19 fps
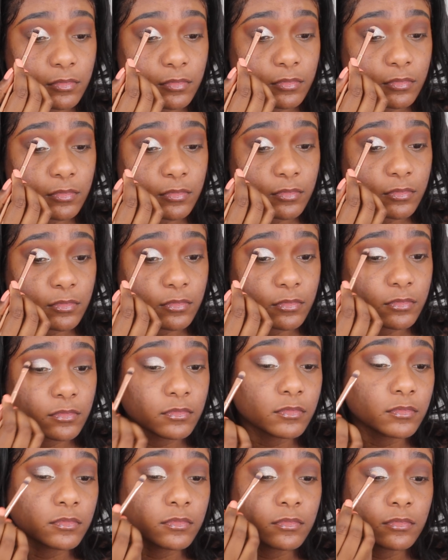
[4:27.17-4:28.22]

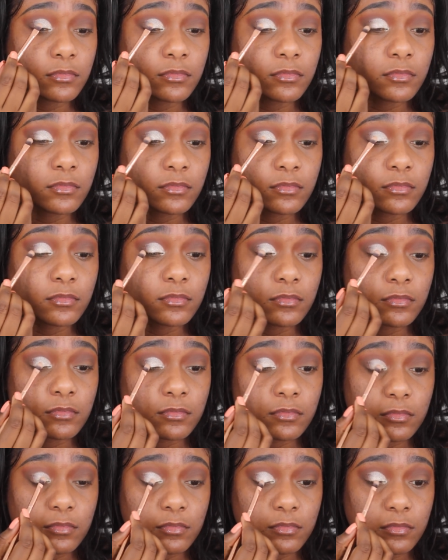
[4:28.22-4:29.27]

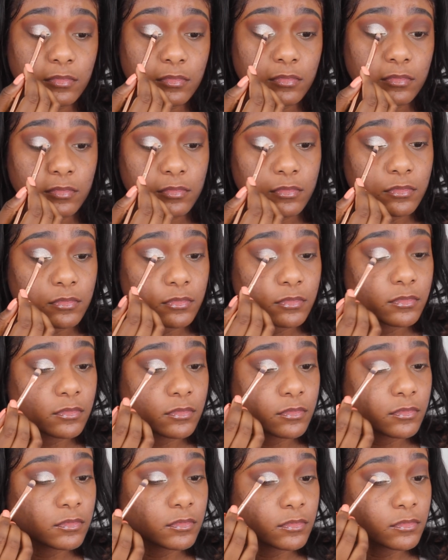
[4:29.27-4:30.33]

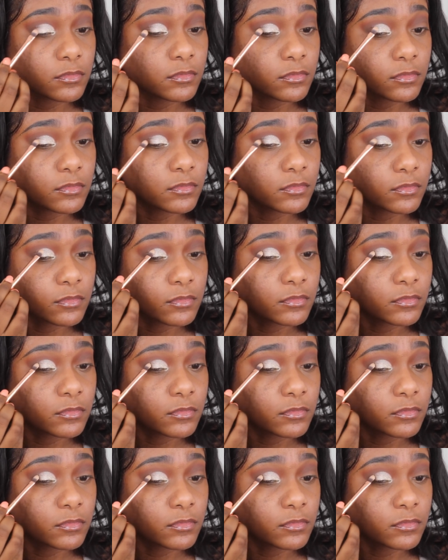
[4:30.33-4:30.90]
(no one is talking)